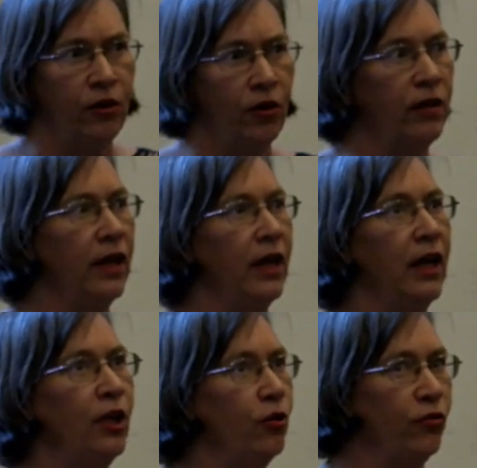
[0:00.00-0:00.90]
know,
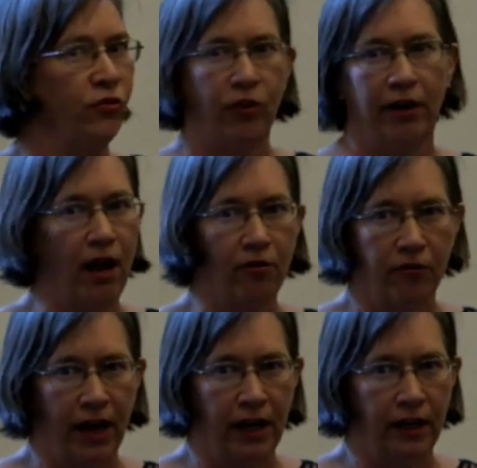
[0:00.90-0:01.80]
you'll start out
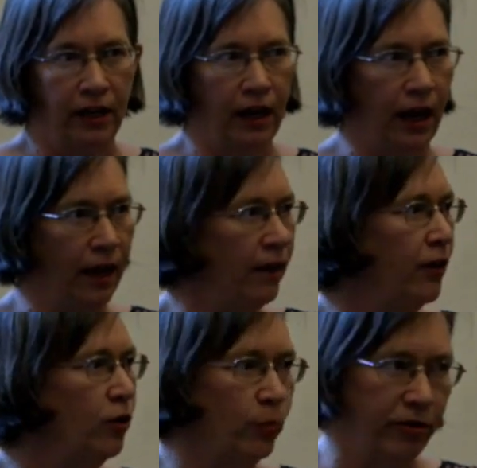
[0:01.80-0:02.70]
great, and
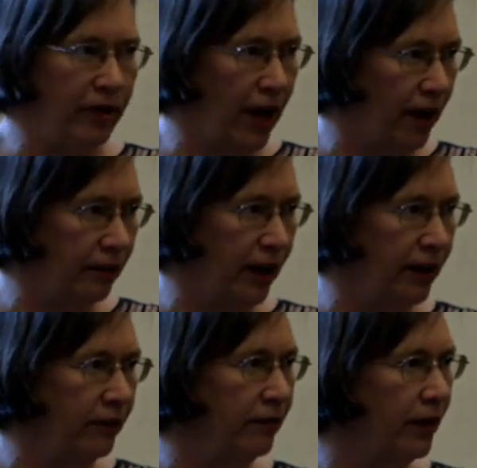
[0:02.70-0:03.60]
then you'll burn out,
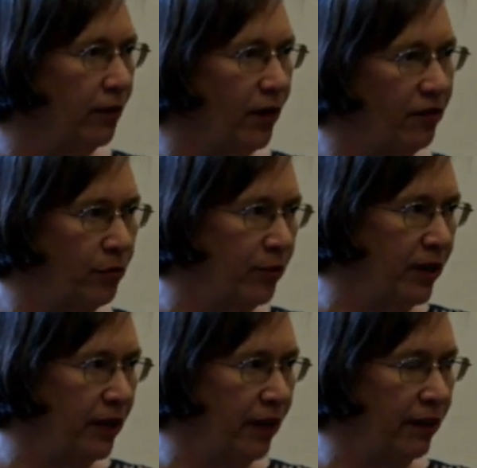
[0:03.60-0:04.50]
and you'll get away from
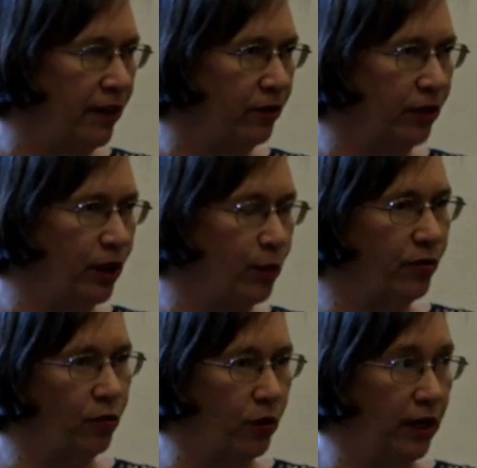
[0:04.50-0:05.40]
it, and then you'll keep
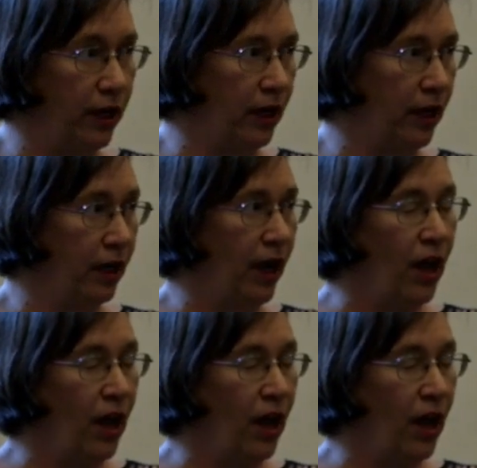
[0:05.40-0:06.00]
avoiding it.